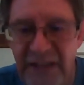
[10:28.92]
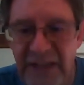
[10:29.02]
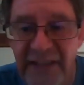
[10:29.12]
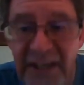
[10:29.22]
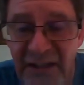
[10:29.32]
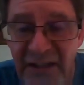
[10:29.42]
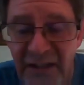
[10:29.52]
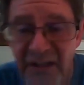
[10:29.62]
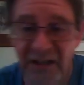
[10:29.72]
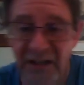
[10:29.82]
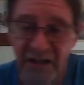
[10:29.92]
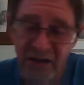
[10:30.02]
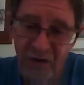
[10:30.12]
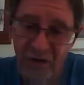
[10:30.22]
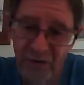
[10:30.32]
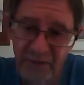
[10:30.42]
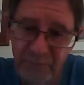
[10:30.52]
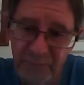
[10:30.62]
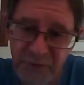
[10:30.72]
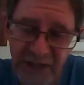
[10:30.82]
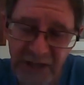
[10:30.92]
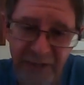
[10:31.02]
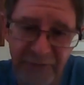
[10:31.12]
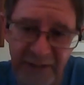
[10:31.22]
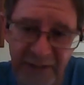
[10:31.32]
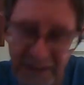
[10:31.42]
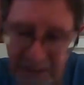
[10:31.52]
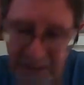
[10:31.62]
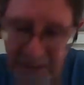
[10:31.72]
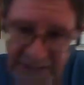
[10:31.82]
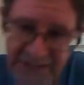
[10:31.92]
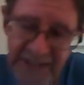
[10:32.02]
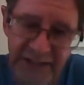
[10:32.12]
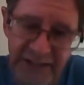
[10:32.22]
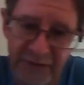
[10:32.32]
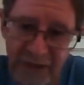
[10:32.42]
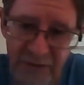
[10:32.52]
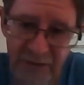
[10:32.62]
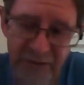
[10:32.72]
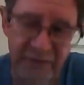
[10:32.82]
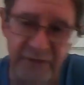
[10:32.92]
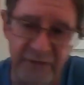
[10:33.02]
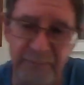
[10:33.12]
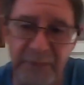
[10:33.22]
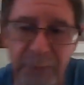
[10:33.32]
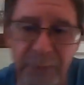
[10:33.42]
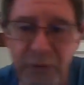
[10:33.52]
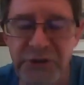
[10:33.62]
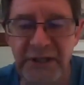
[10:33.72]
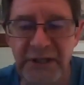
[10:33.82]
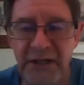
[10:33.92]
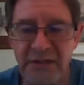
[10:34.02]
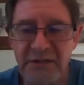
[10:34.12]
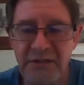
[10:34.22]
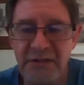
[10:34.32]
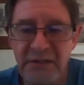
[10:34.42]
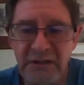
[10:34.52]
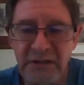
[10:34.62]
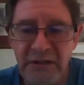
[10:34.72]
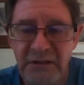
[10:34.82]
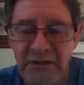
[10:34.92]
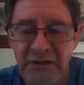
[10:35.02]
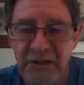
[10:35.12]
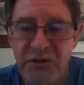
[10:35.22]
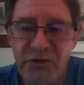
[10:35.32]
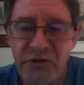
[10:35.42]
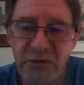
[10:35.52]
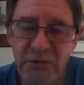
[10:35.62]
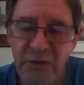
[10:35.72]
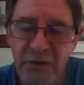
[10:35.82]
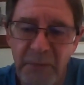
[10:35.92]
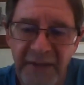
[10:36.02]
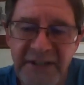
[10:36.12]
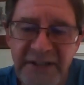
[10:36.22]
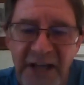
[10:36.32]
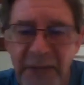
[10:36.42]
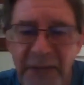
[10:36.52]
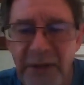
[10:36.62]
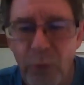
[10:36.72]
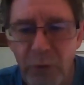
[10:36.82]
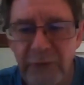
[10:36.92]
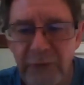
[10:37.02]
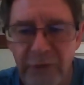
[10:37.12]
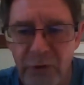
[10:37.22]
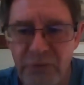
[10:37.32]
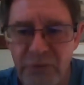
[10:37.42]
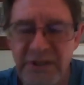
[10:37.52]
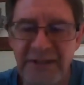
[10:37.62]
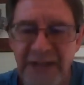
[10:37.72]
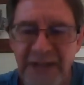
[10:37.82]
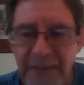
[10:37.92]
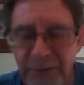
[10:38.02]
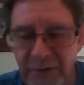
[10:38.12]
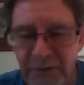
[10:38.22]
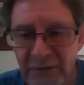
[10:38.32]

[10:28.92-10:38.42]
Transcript: Then on the chain feeder, it gets taken around the poultry house. So by the time that all of those has happened,